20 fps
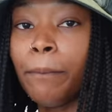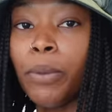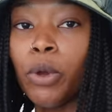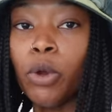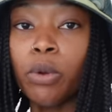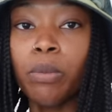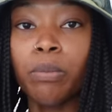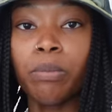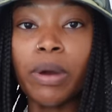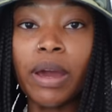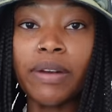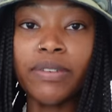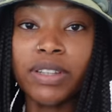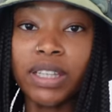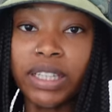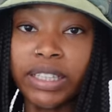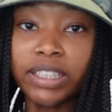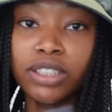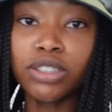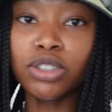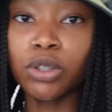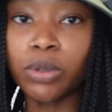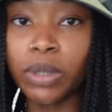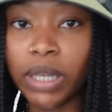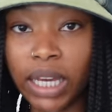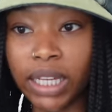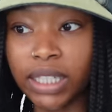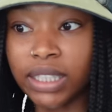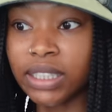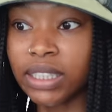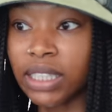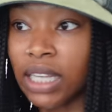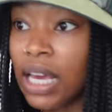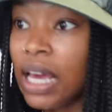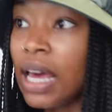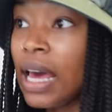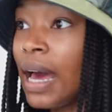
boom, put everything in the suitcase.